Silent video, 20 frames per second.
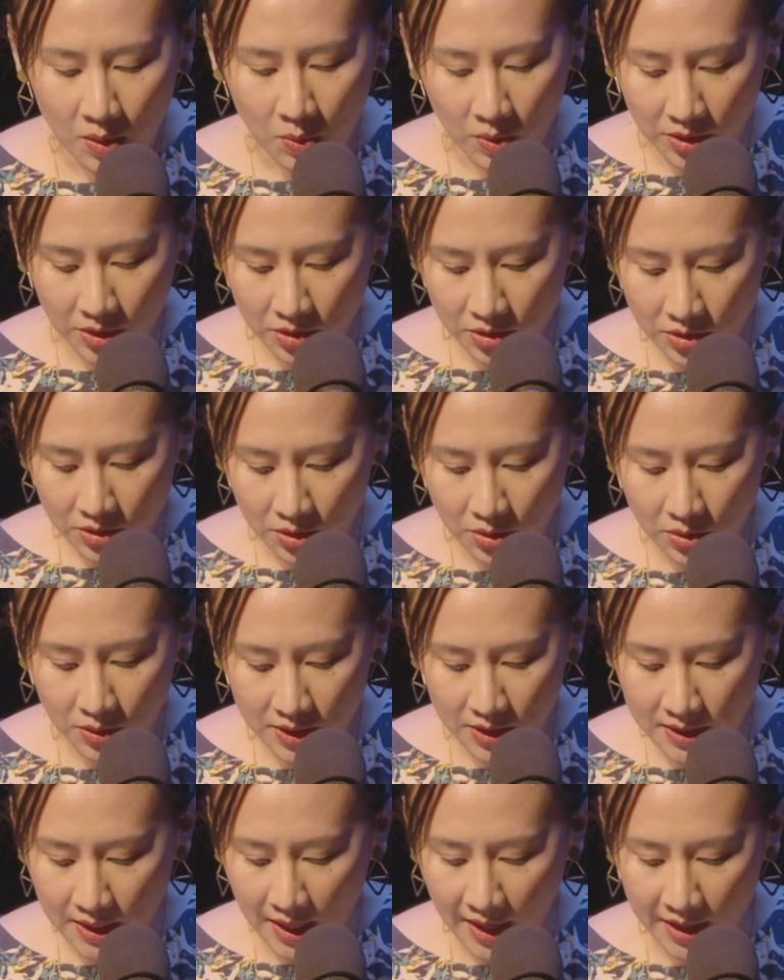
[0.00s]
He wonders
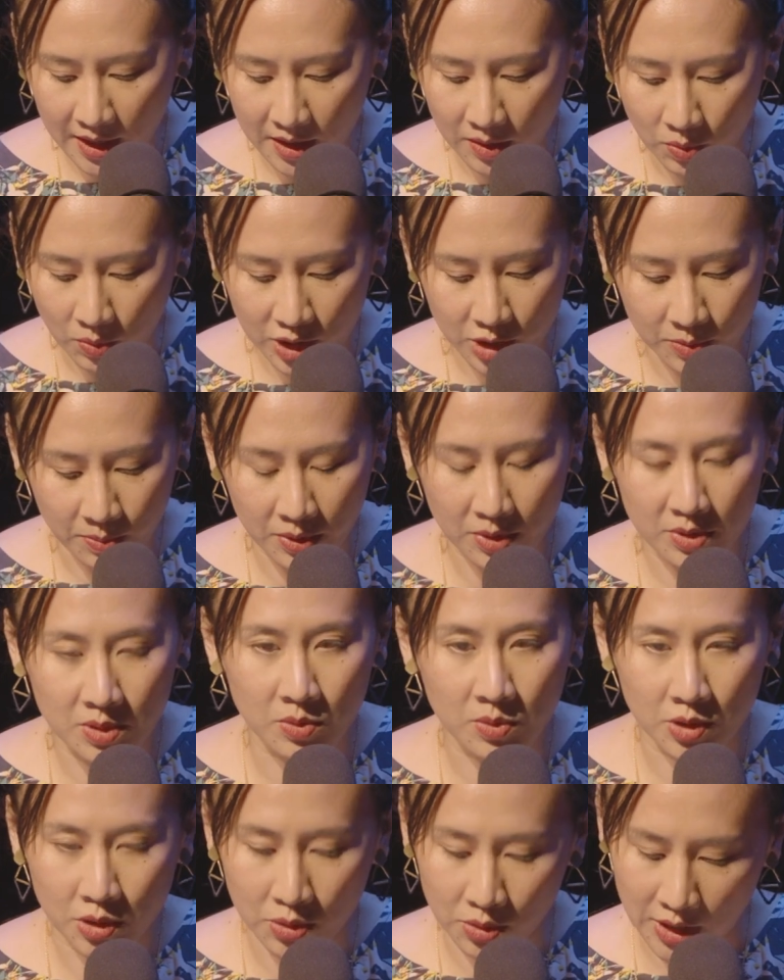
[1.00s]
who decided which
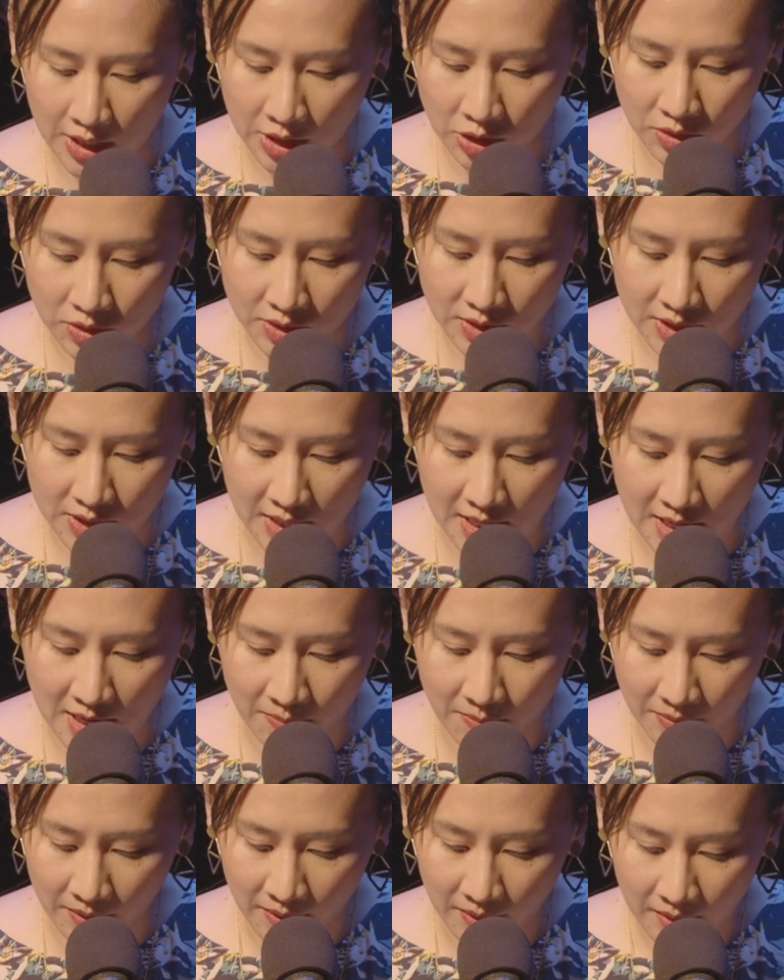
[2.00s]
books were too dangerous to
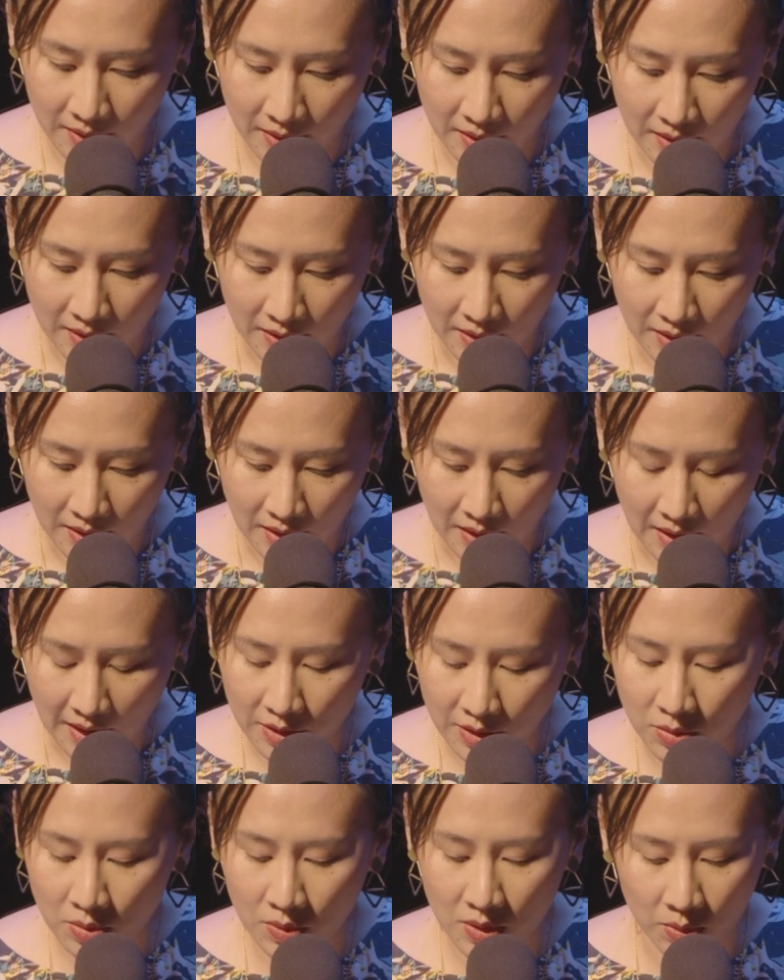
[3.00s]
keep,
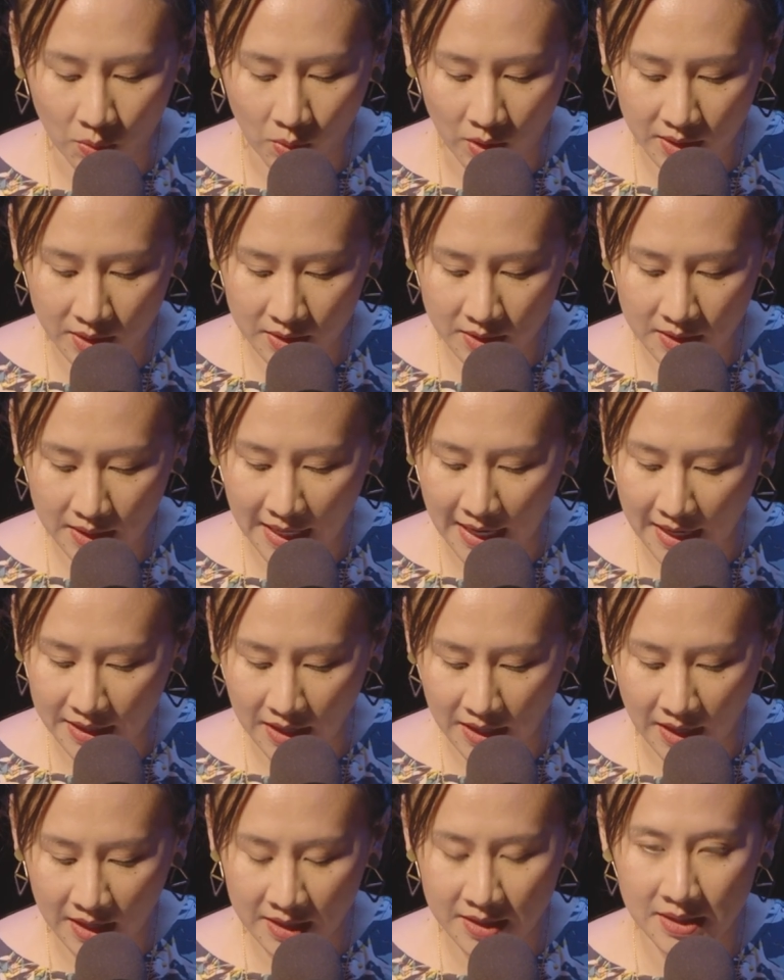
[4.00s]
and who it was that
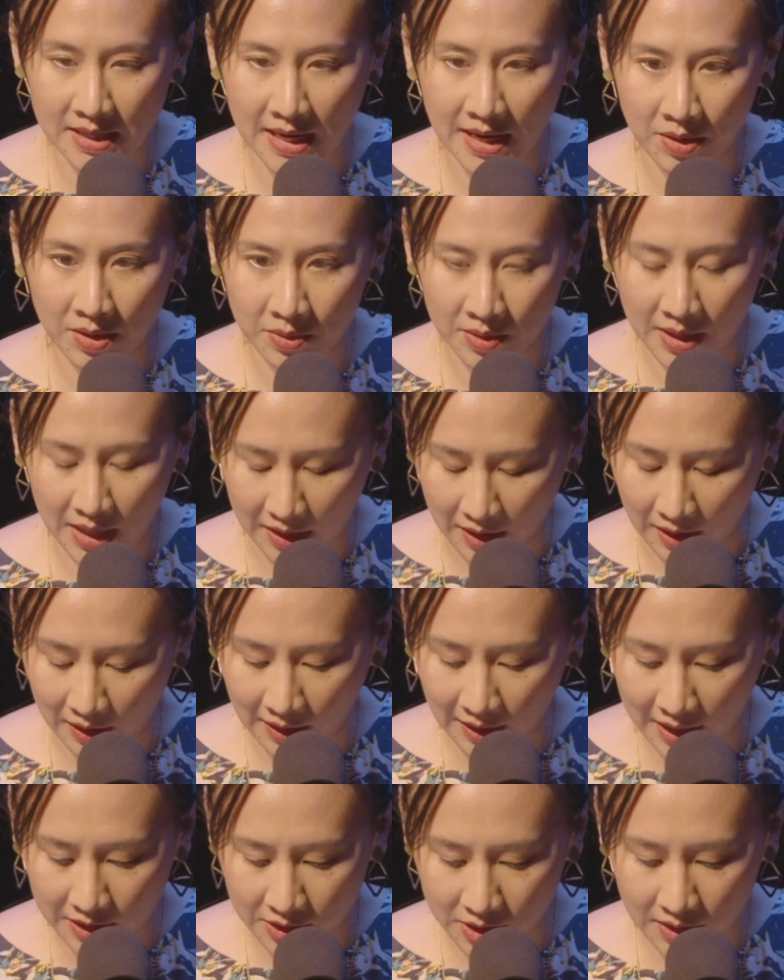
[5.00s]
had to hunt down and
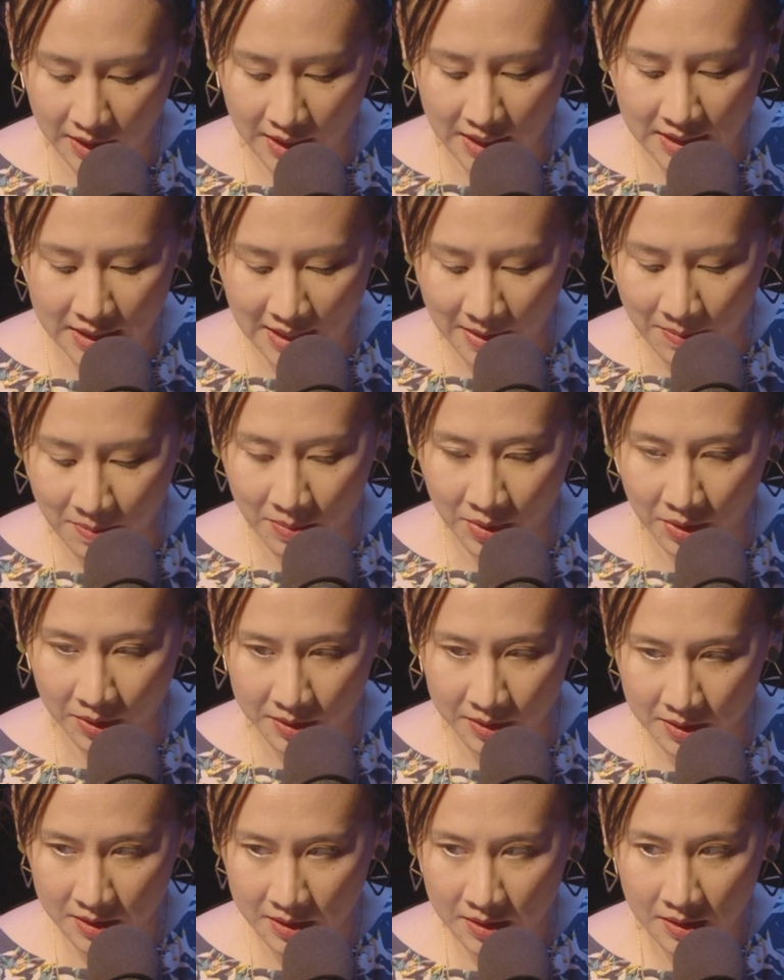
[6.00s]
collect the condemned
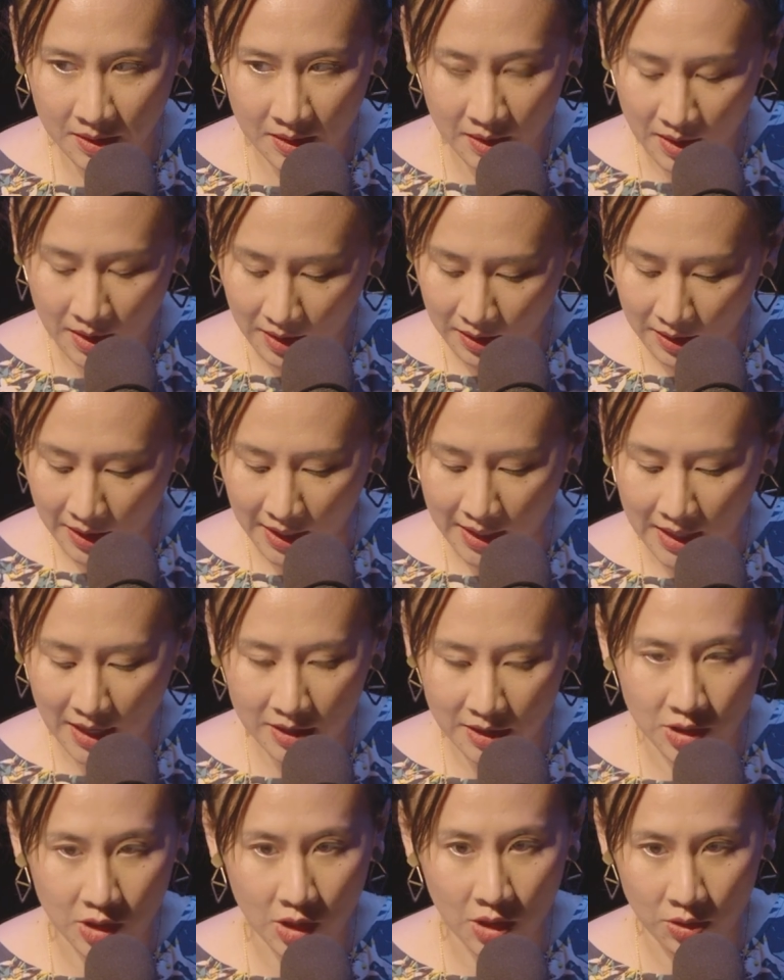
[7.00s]
books like
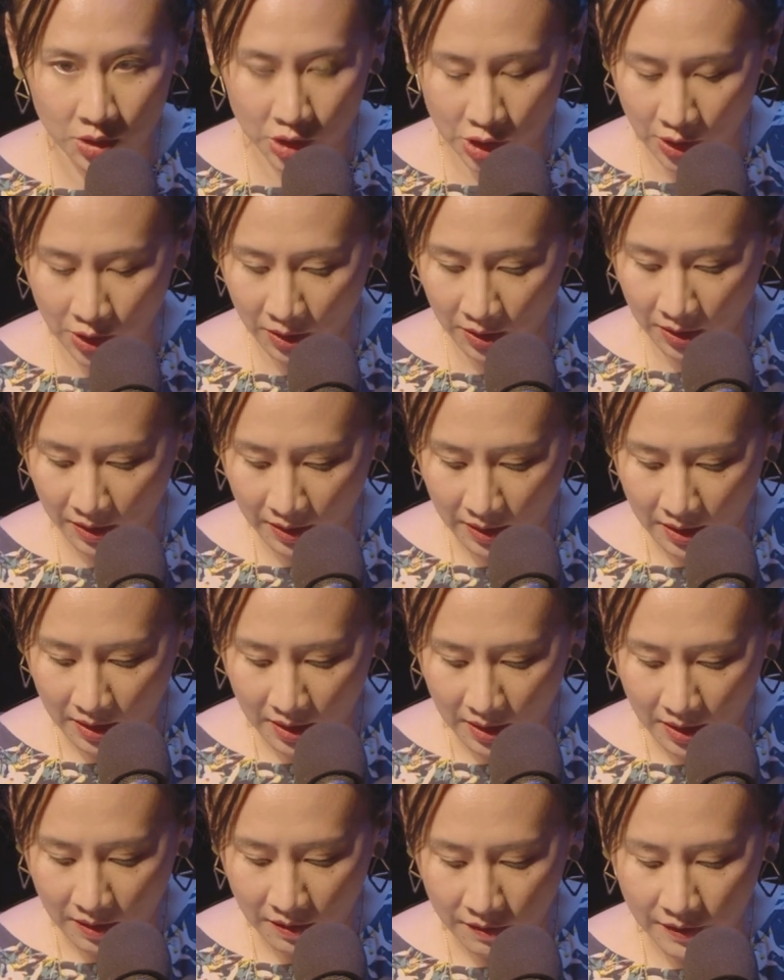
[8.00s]
an executioner,
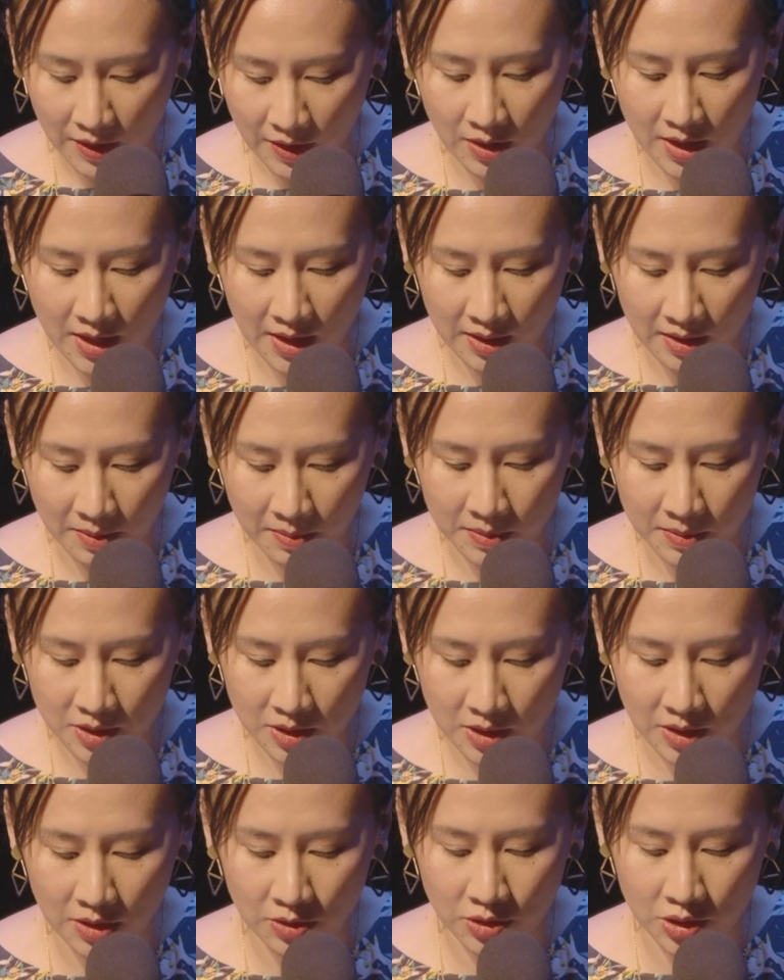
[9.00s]
ferrying them
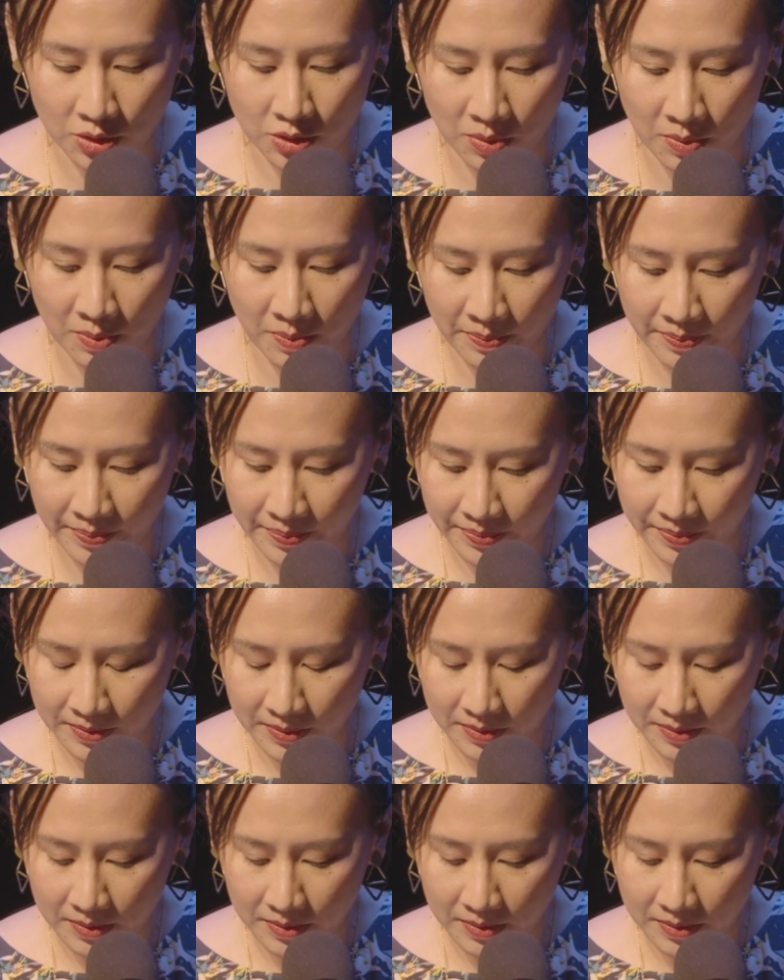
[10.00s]
to their doom.